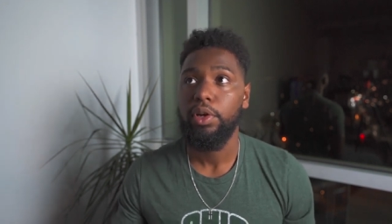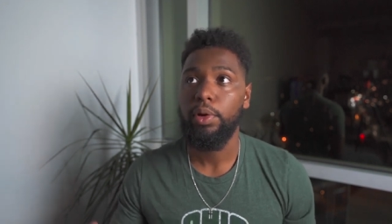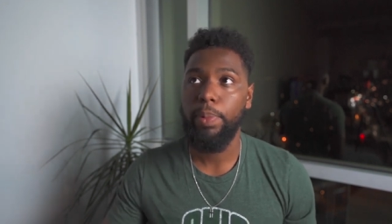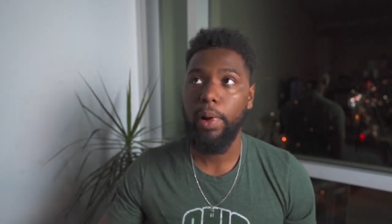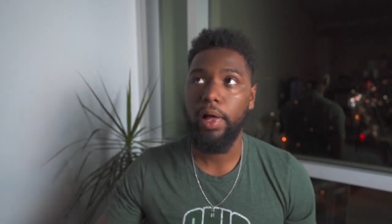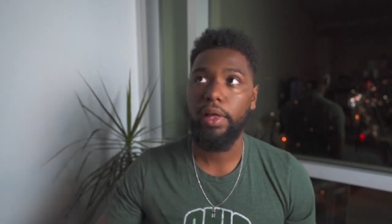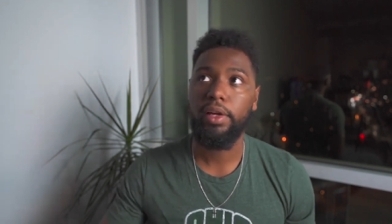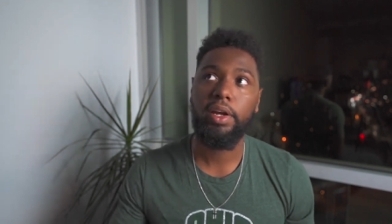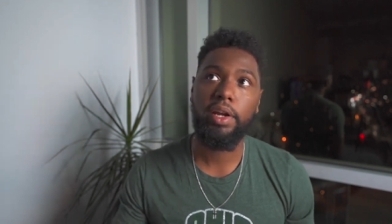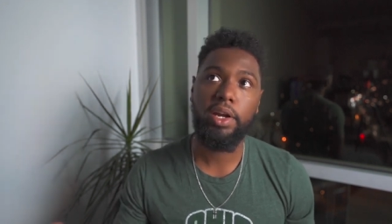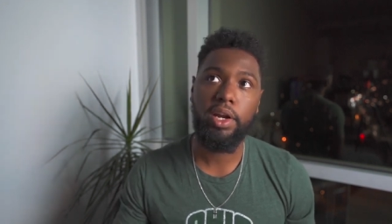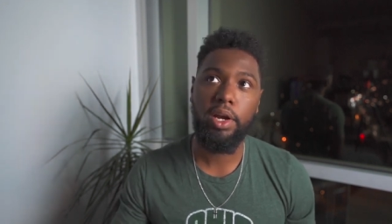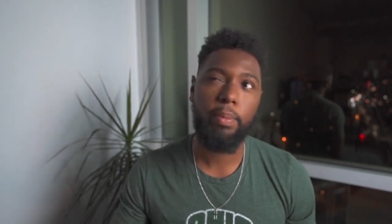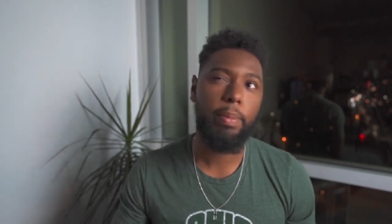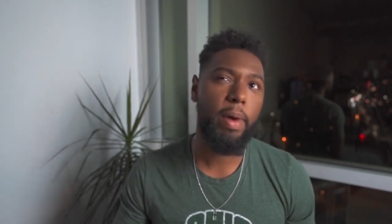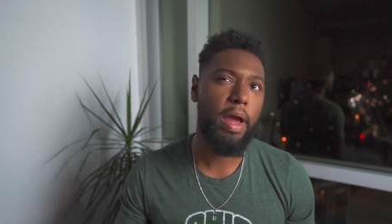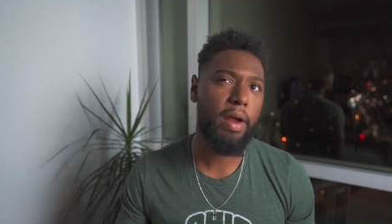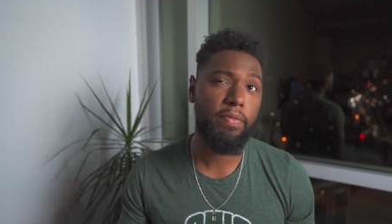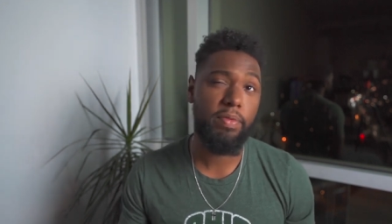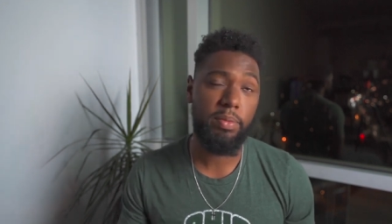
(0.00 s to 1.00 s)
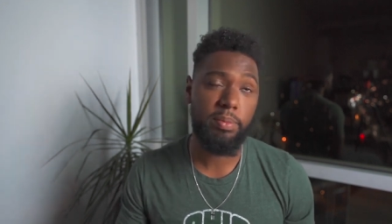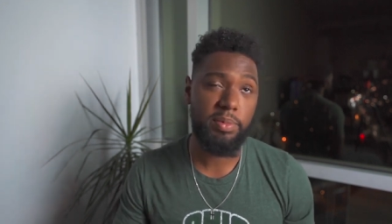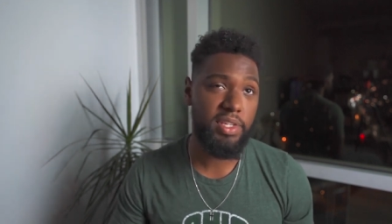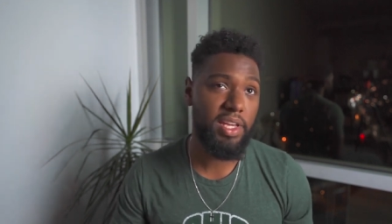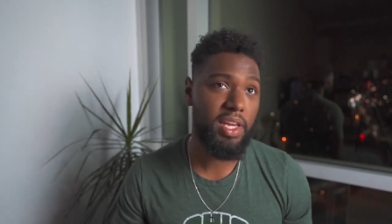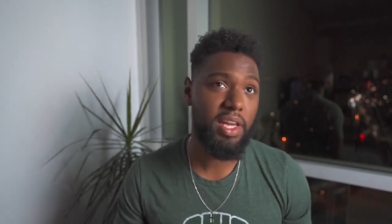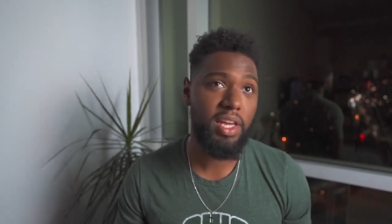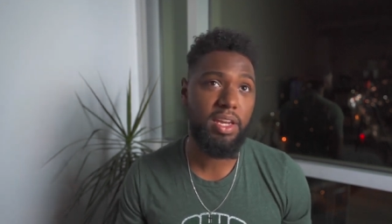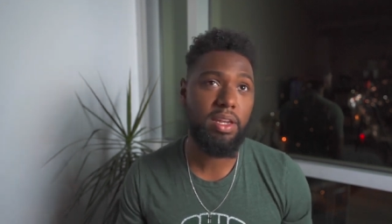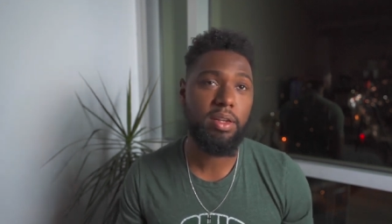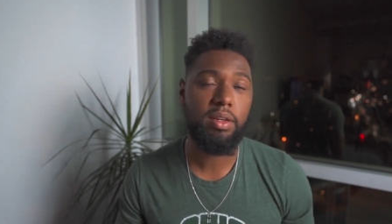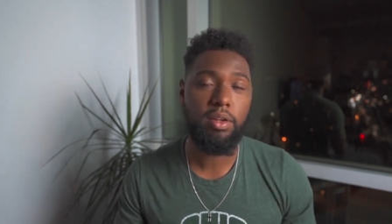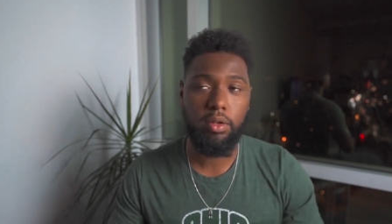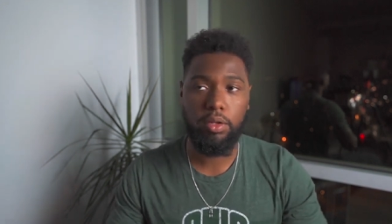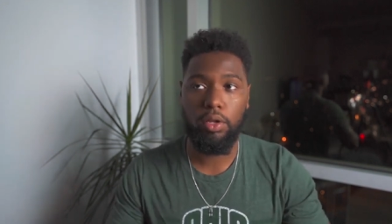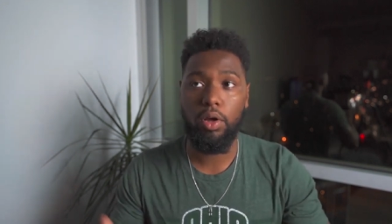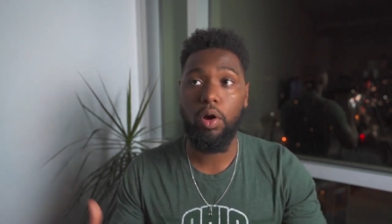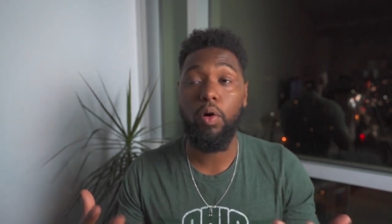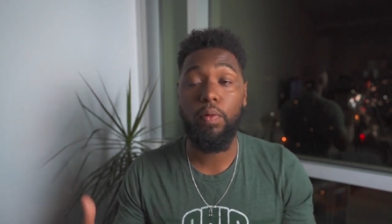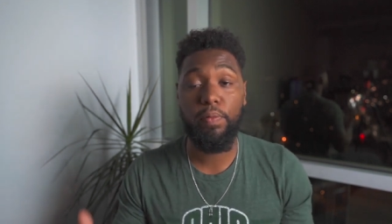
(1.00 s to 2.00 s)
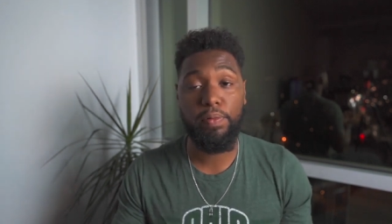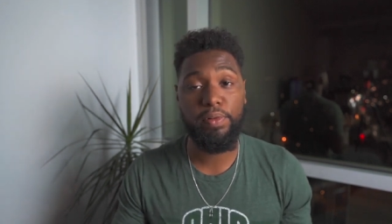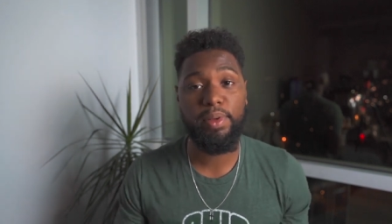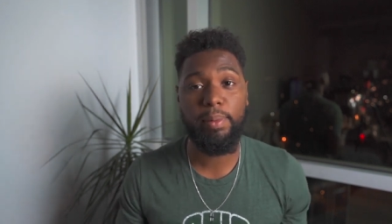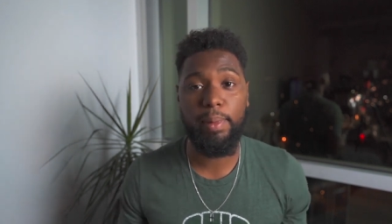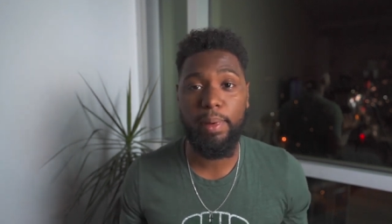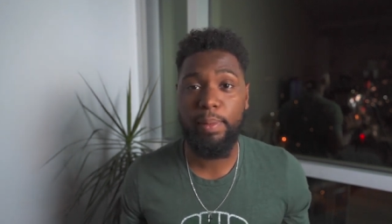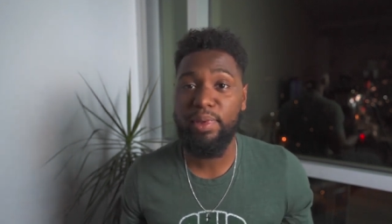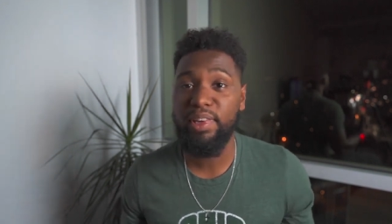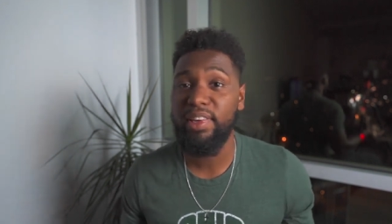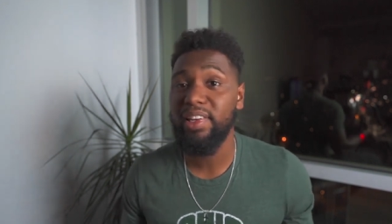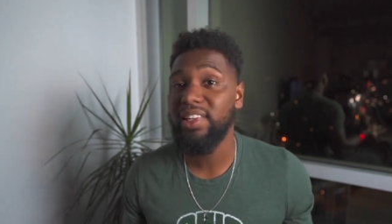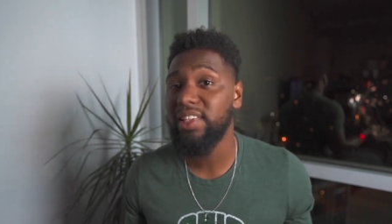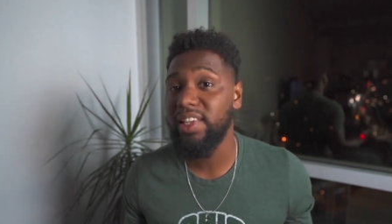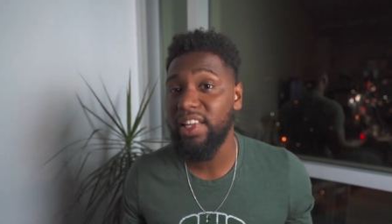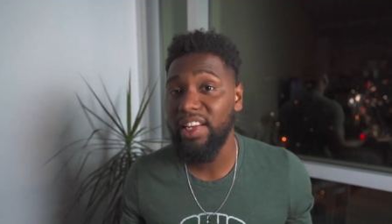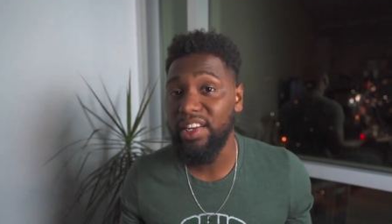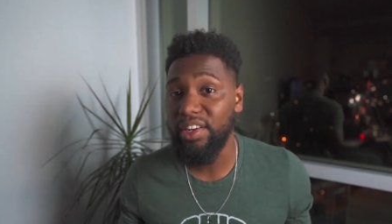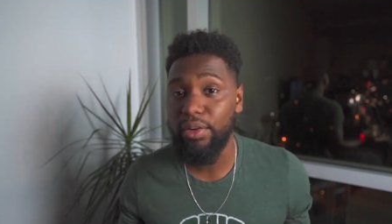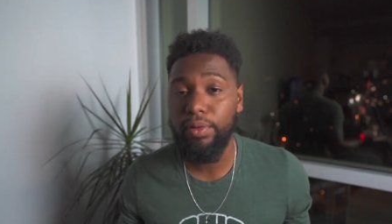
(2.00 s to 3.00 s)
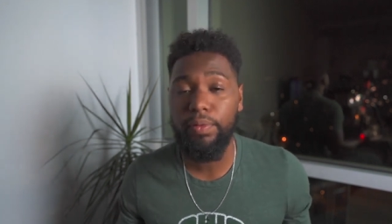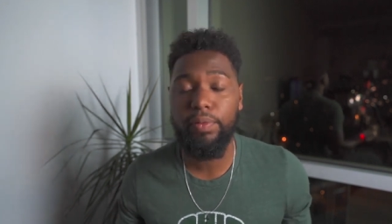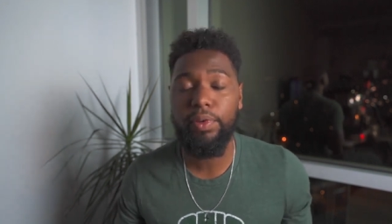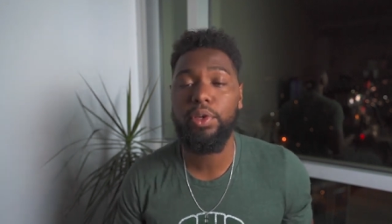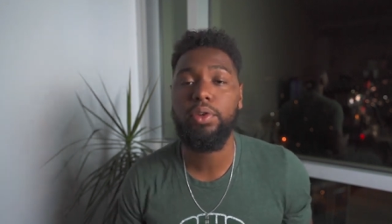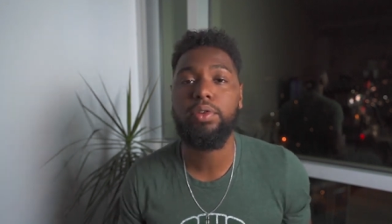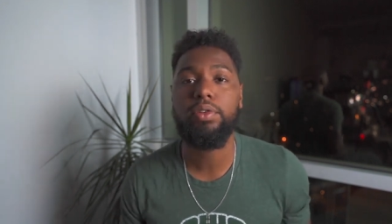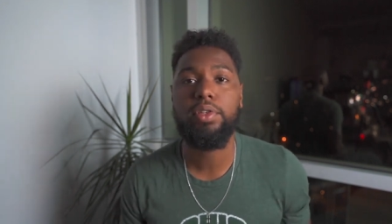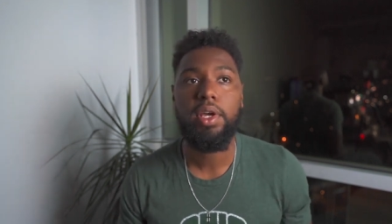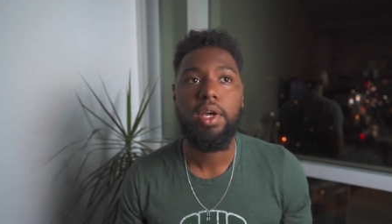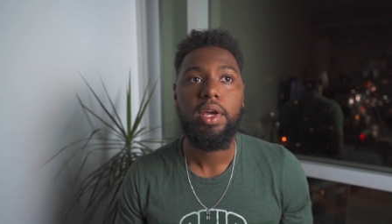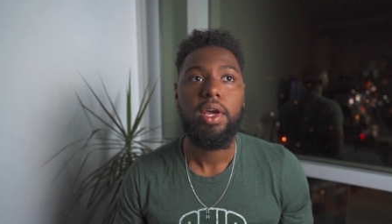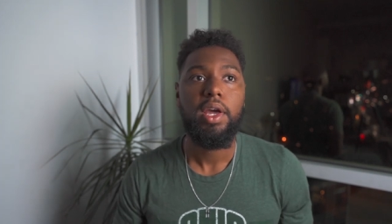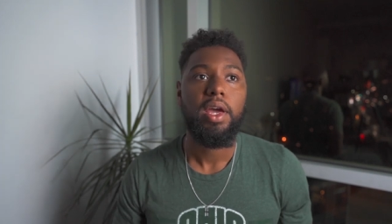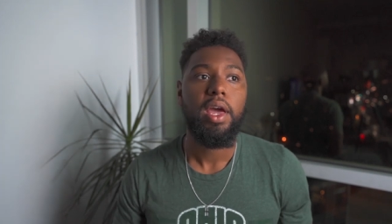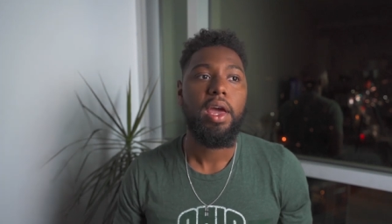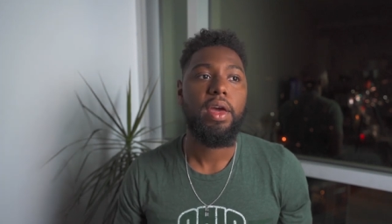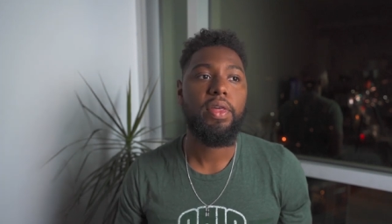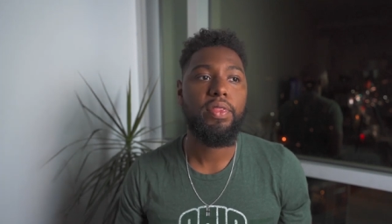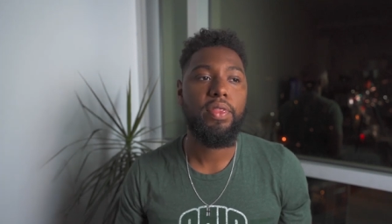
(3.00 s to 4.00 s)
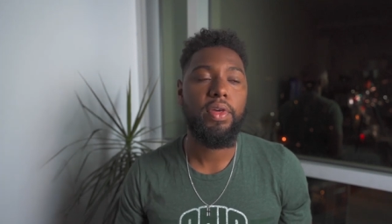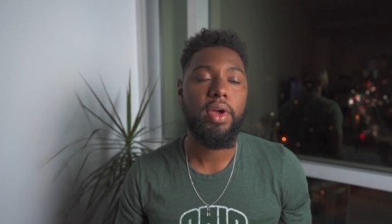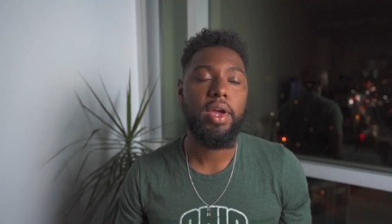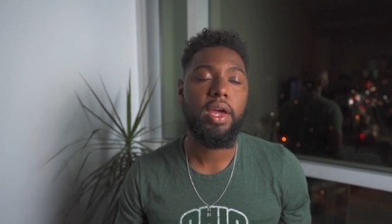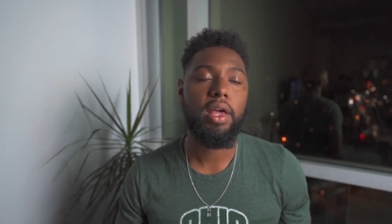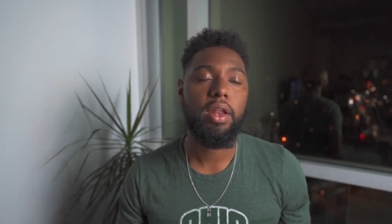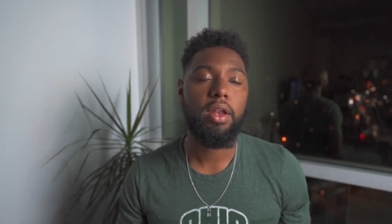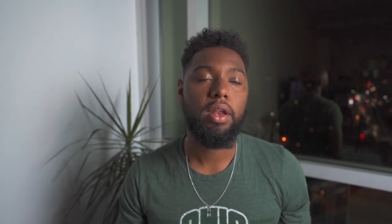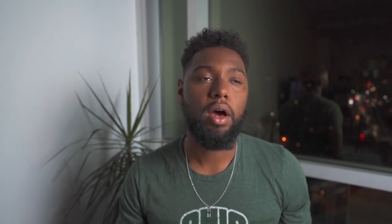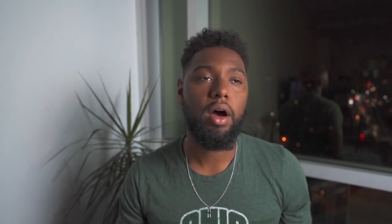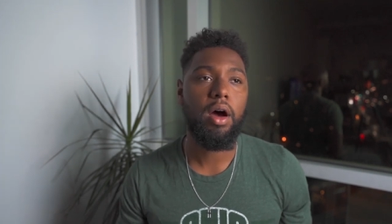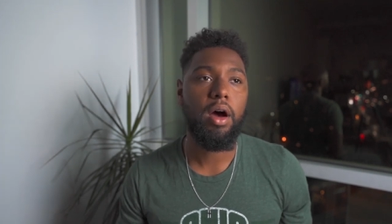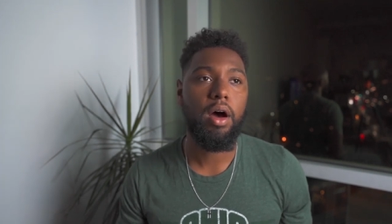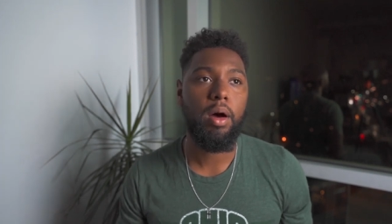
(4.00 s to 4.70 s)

you're probably gonna hear back from 10 and, you know, hopefully maybe you get 10 interviews, and then